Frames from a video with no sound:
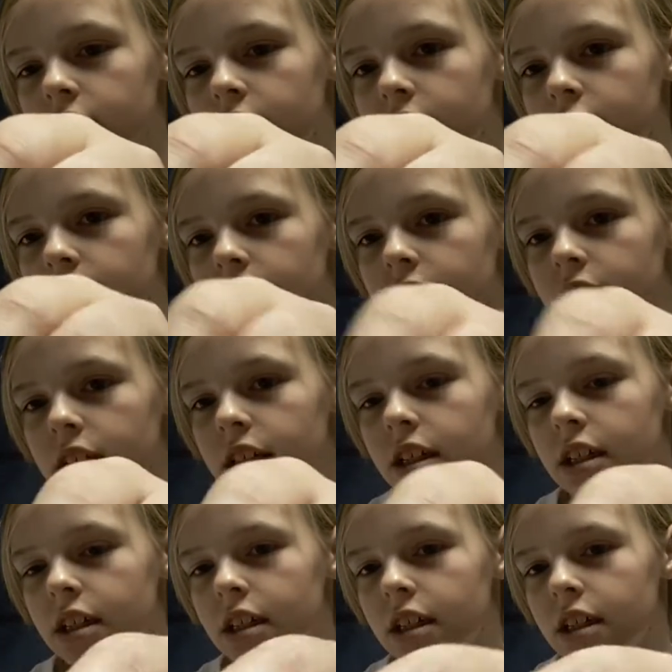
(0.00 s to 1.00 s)

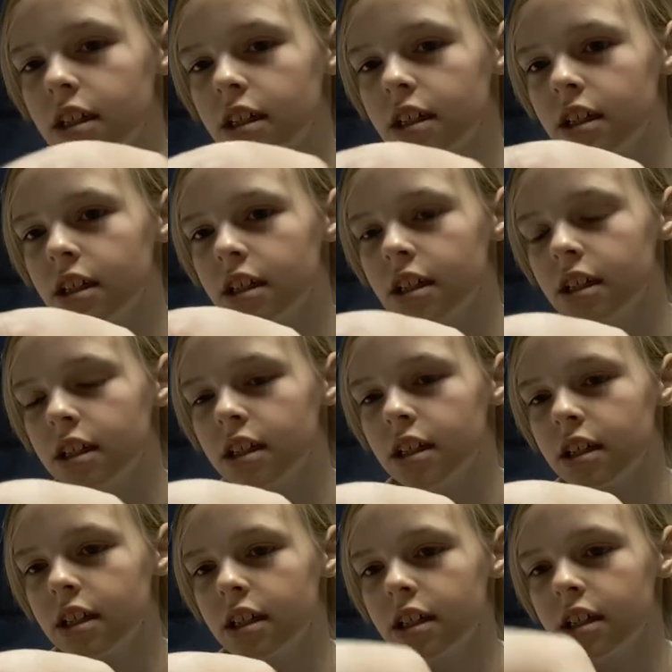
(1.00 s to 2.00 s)

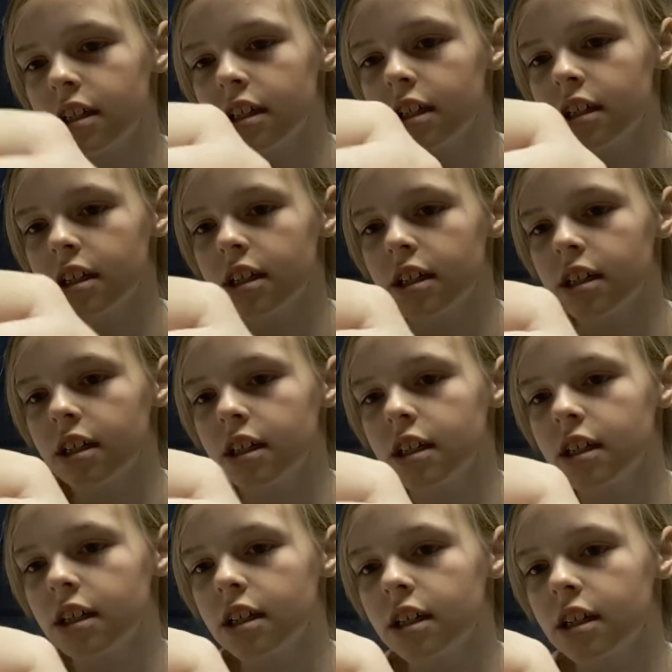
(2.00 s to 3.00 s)

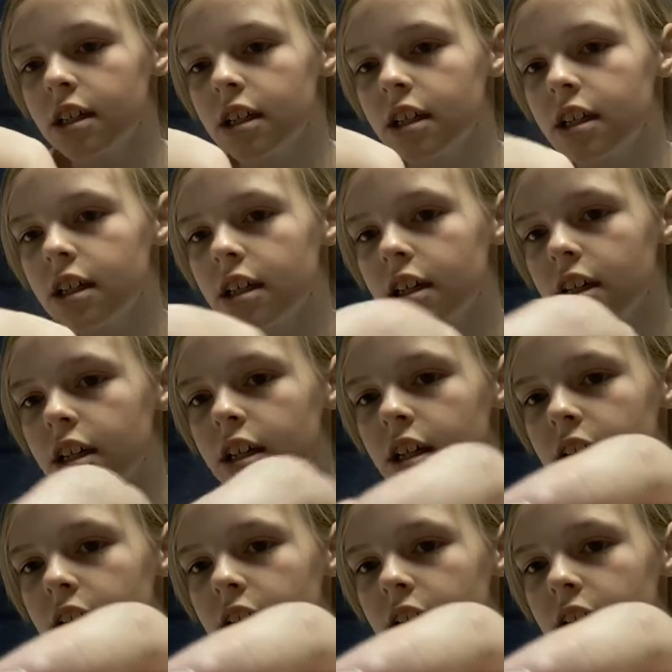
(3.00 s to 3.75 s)
No words are spoken by the person on screen.